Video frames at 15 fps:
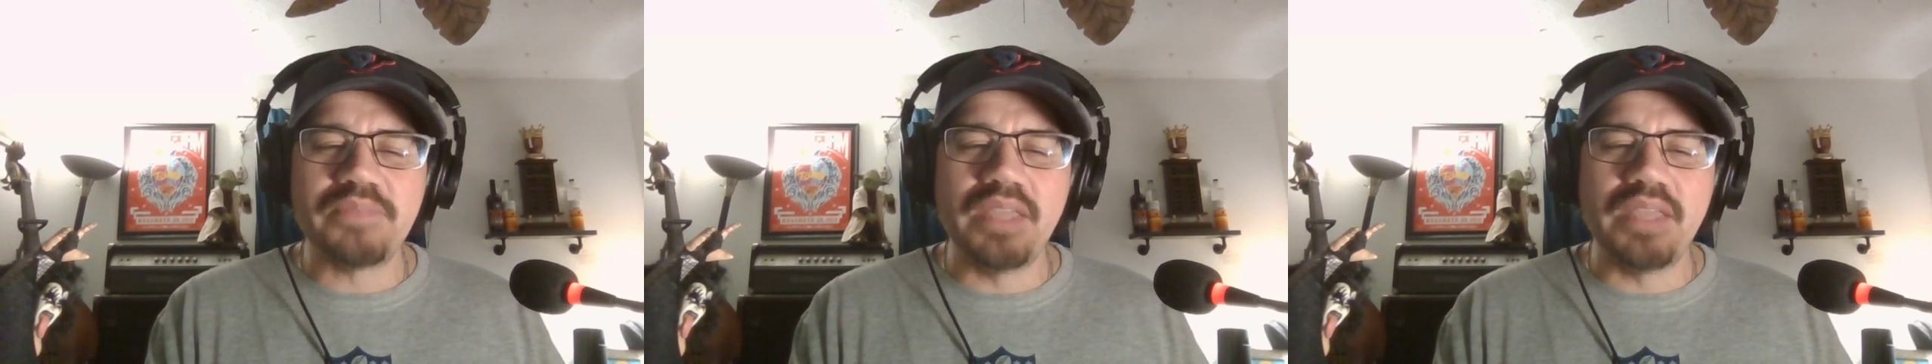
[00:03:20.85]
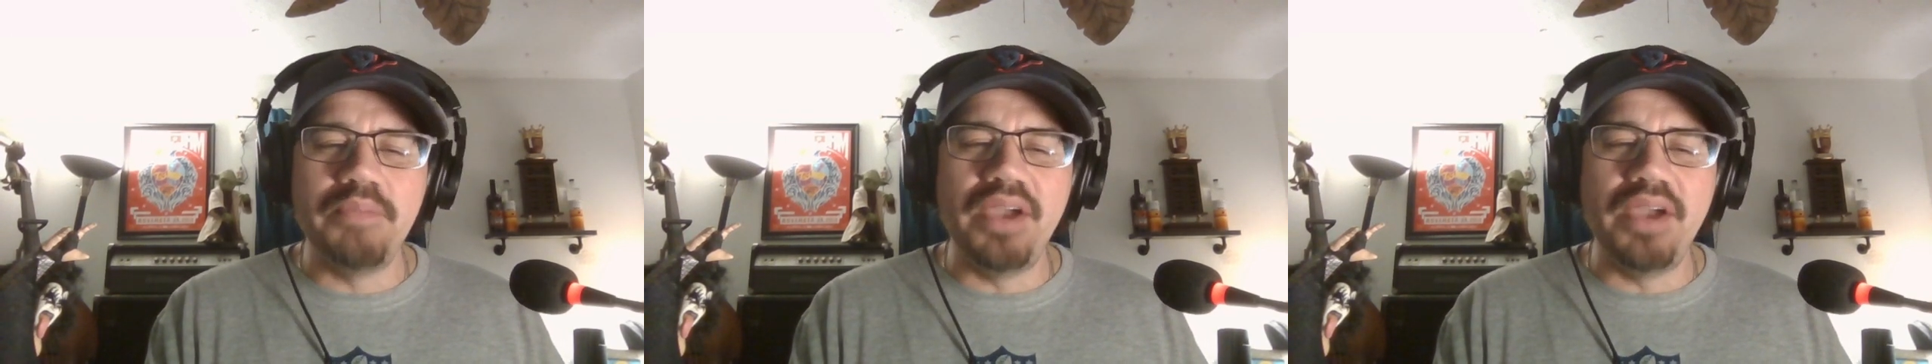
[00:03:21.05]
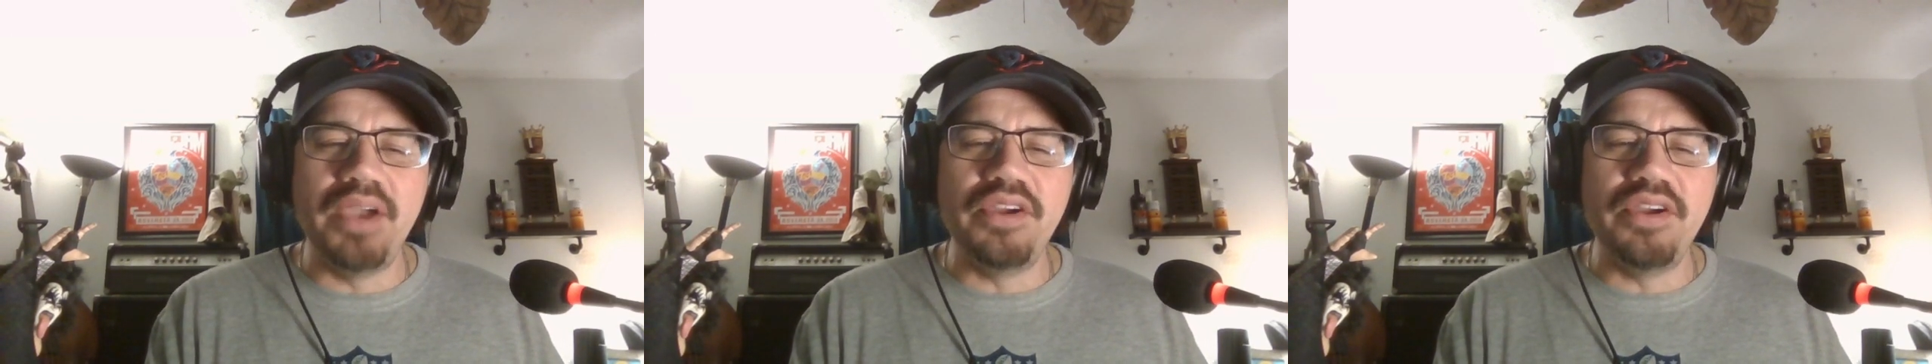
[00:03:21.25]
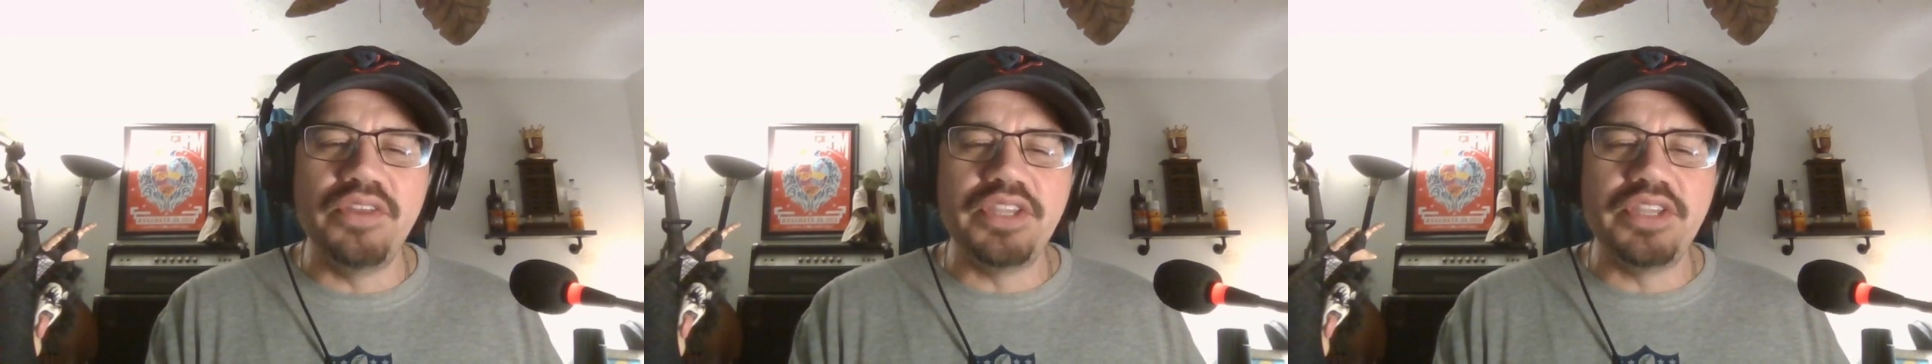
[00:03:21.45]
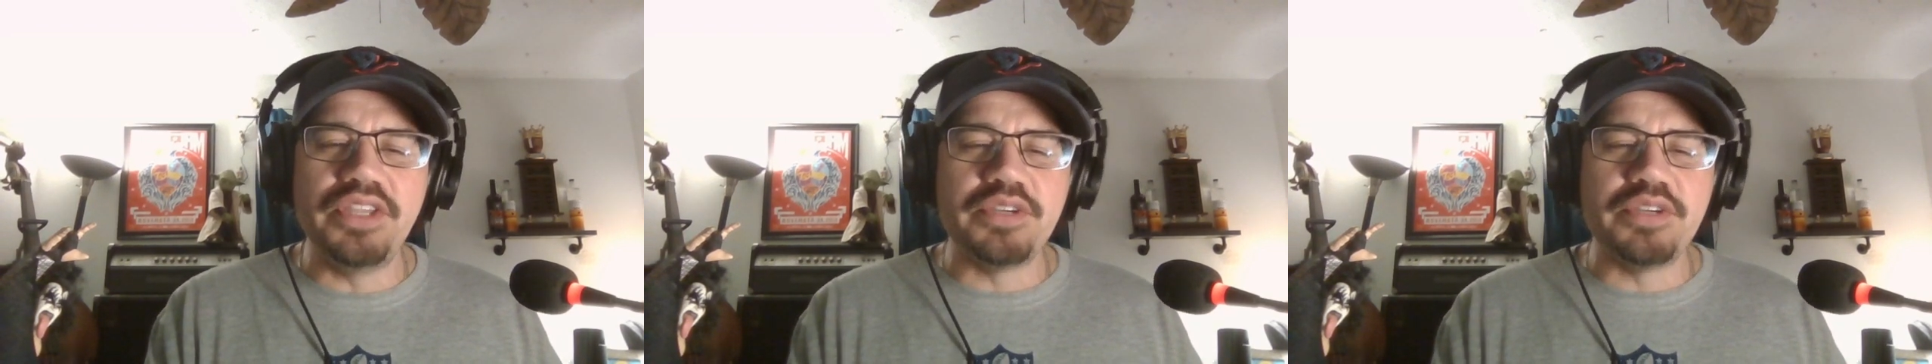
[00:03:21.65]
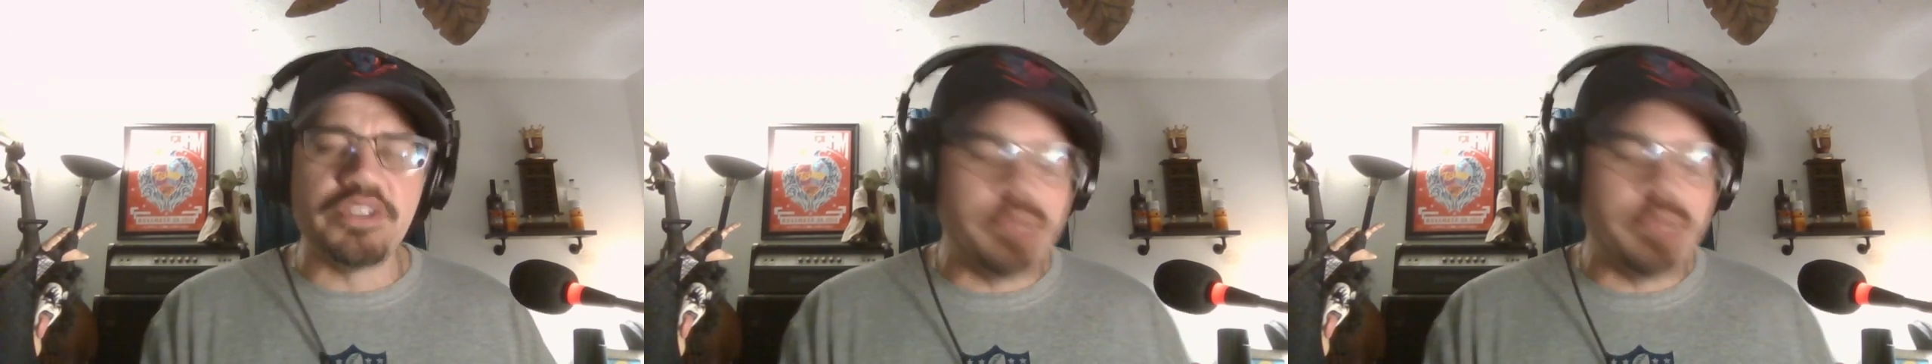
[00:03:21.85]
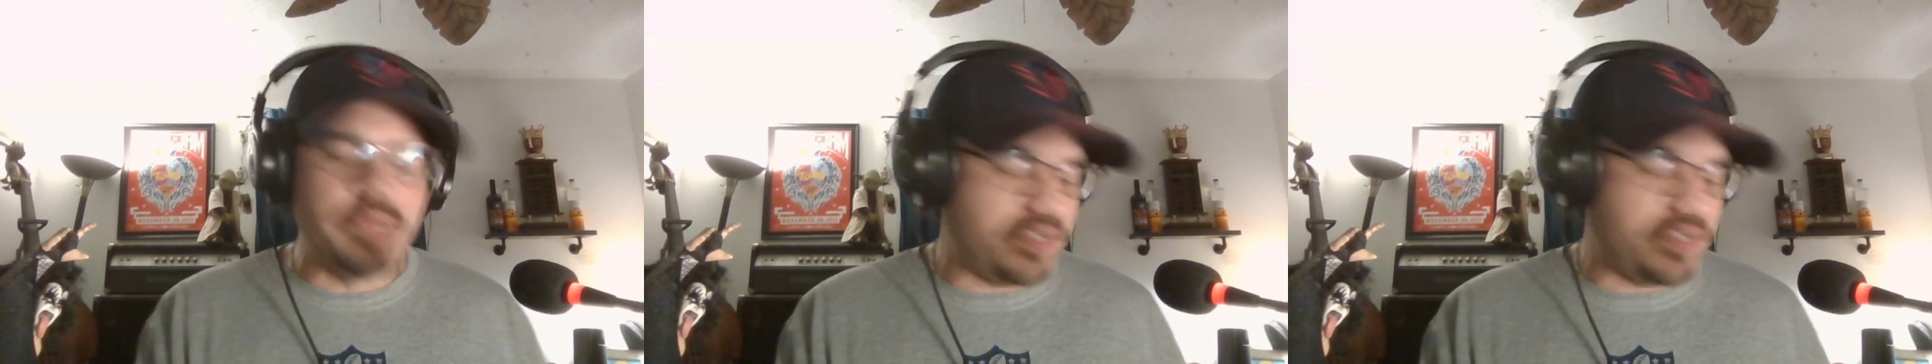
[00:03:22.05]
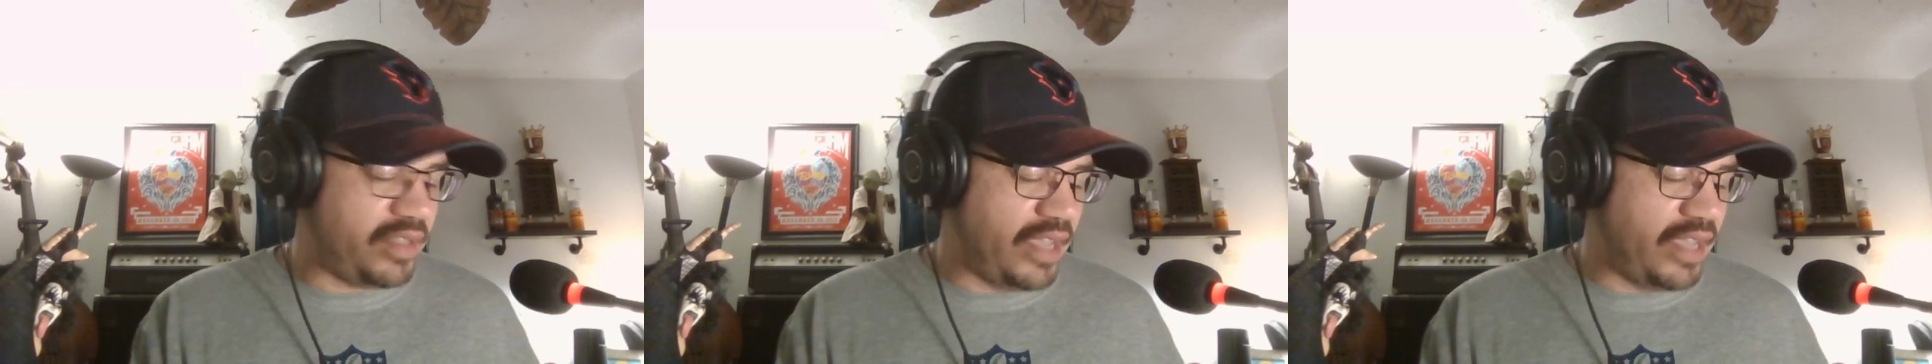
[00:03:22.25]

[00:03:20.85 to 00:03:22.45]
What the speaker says: Merry Early Christmas,